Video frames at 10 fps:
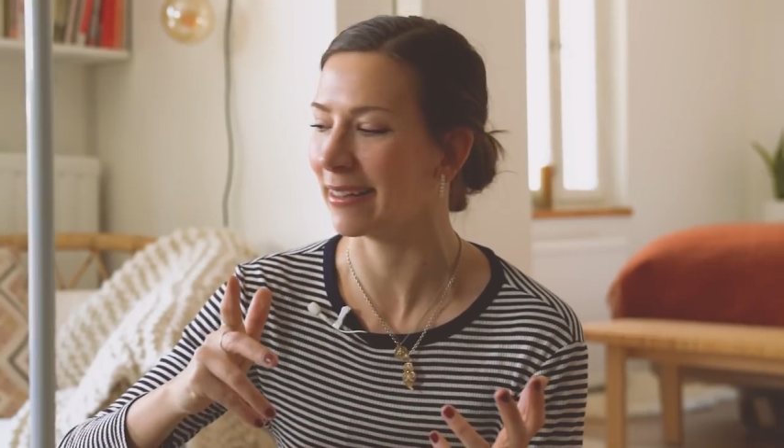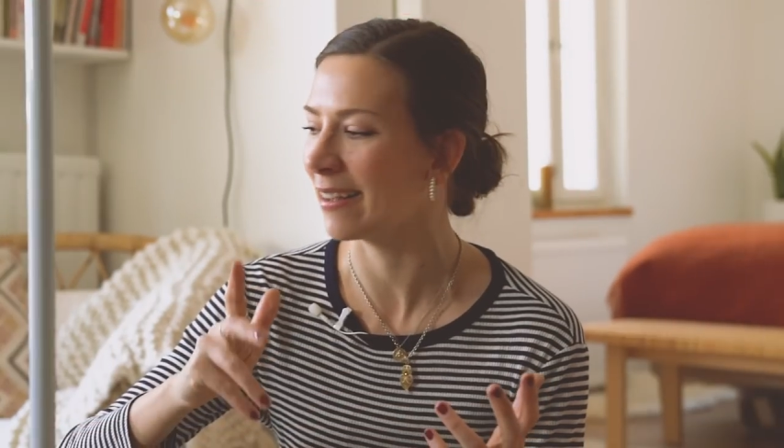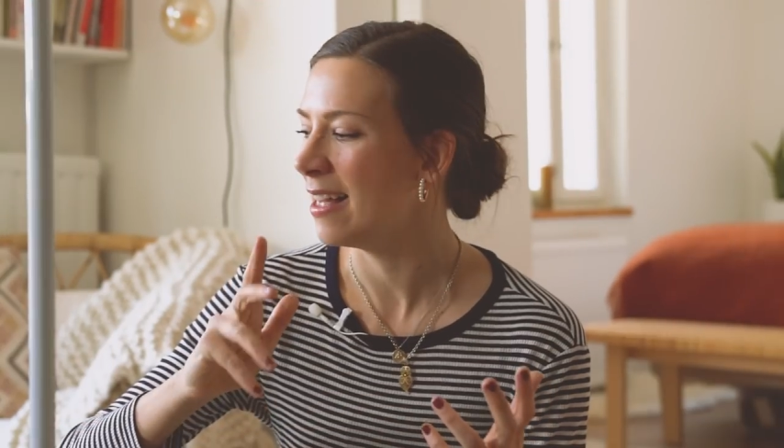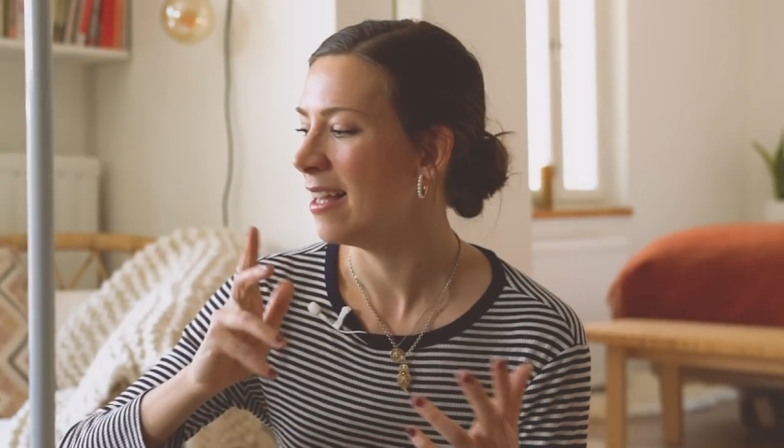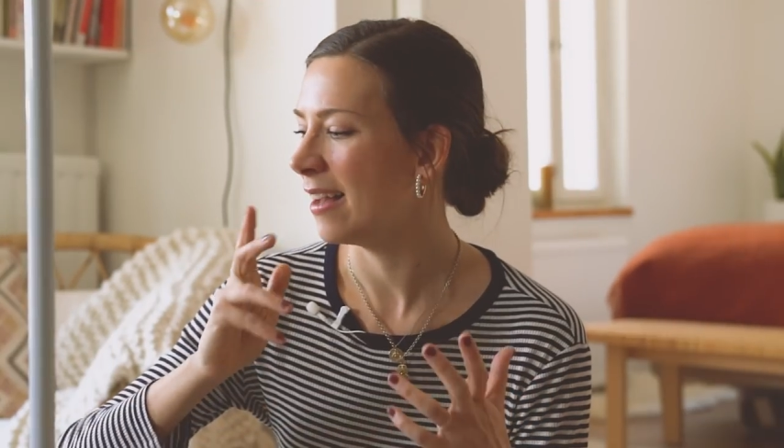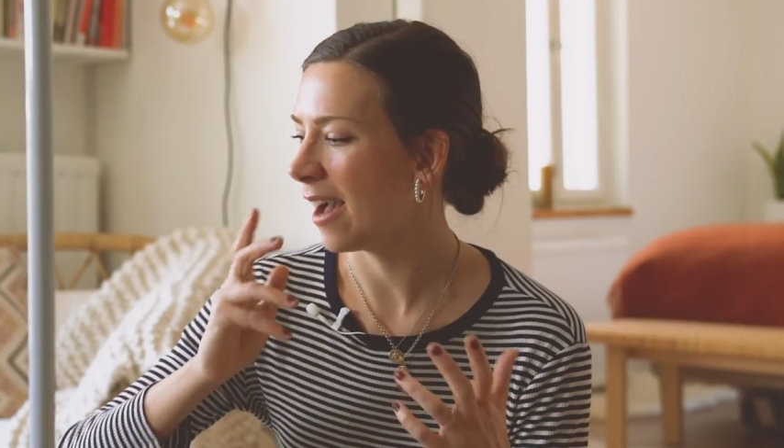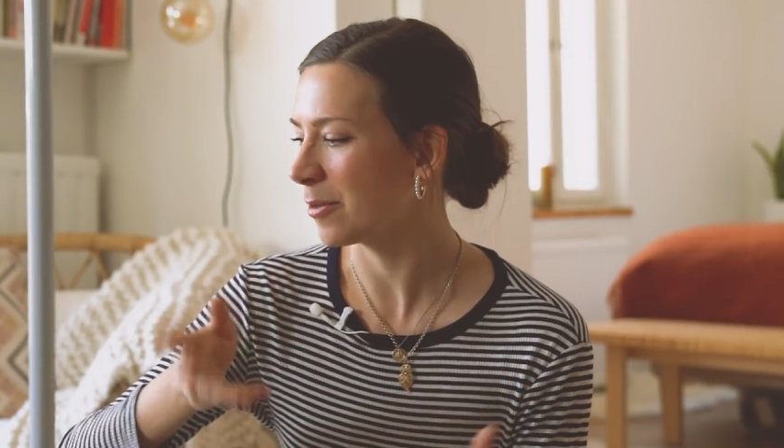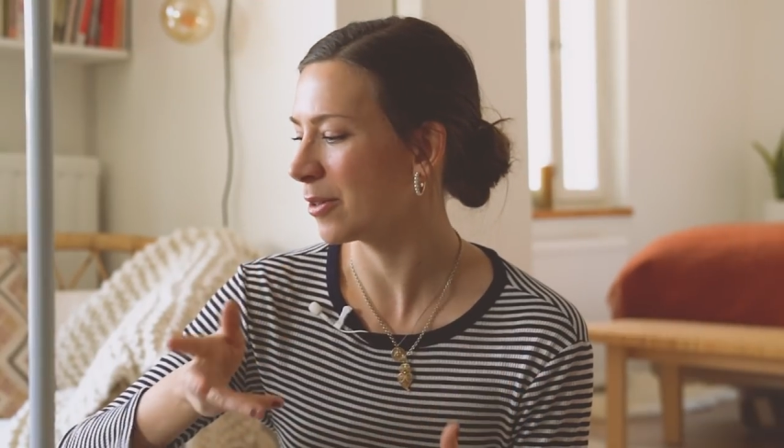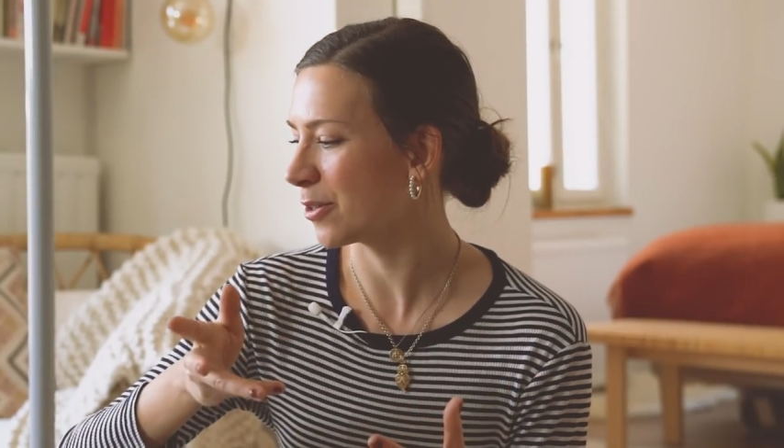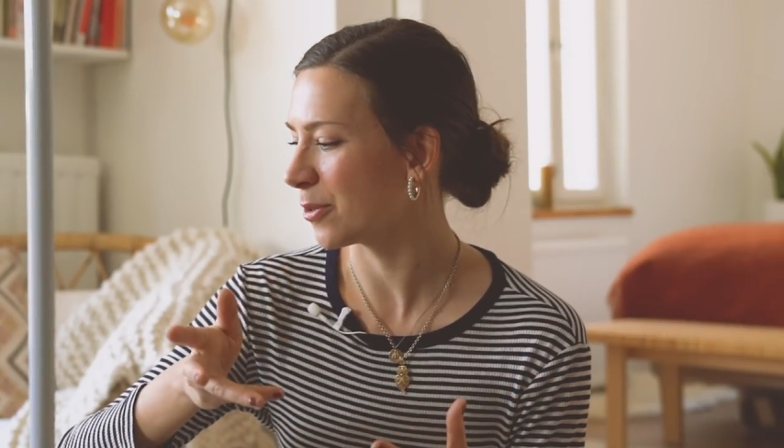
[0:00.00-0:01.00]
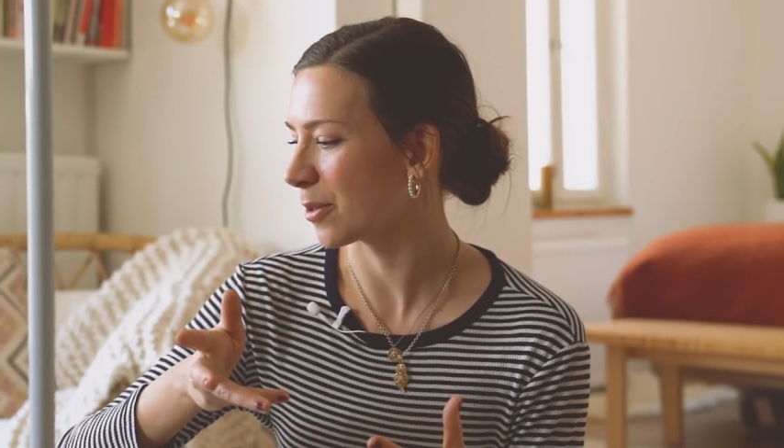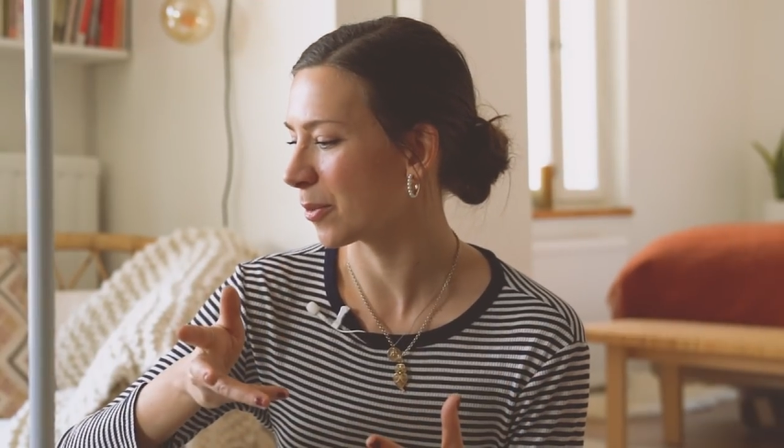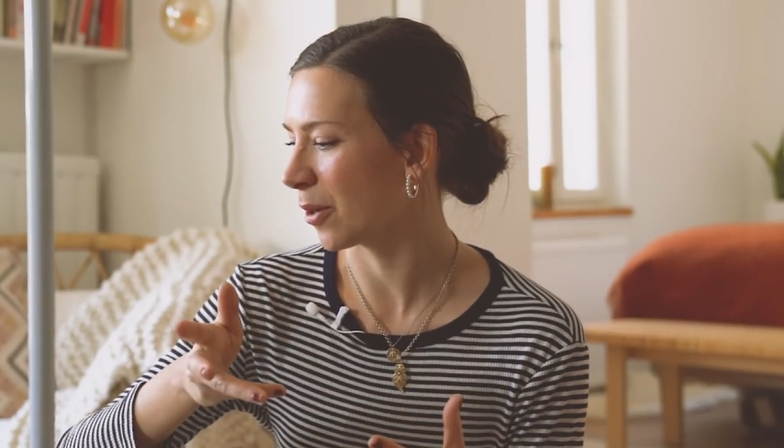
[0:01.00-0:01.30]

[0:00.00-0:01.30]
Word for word: And I'm gonna do some